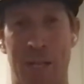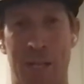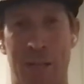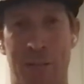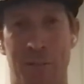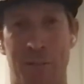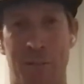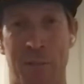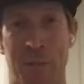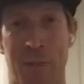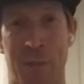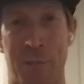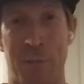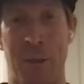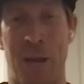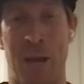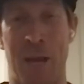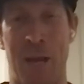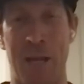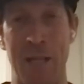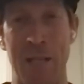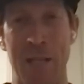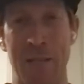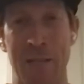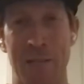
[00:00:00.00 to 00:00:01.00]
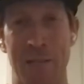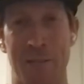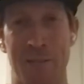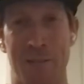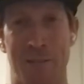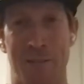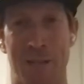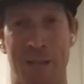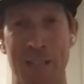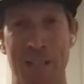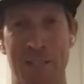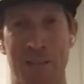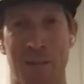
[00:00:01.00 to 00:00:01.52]
enough to be paid to
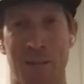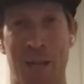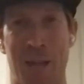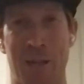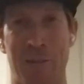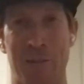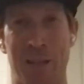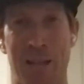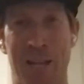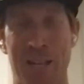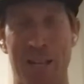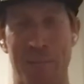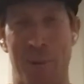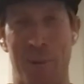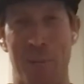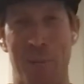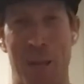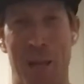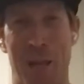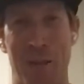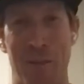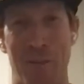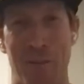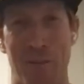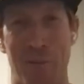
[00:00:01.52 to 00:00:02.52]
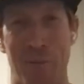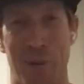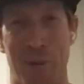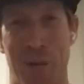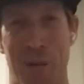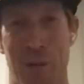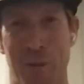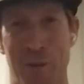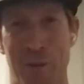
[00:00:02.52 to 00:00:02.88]
race. I would have to ask my parents from when I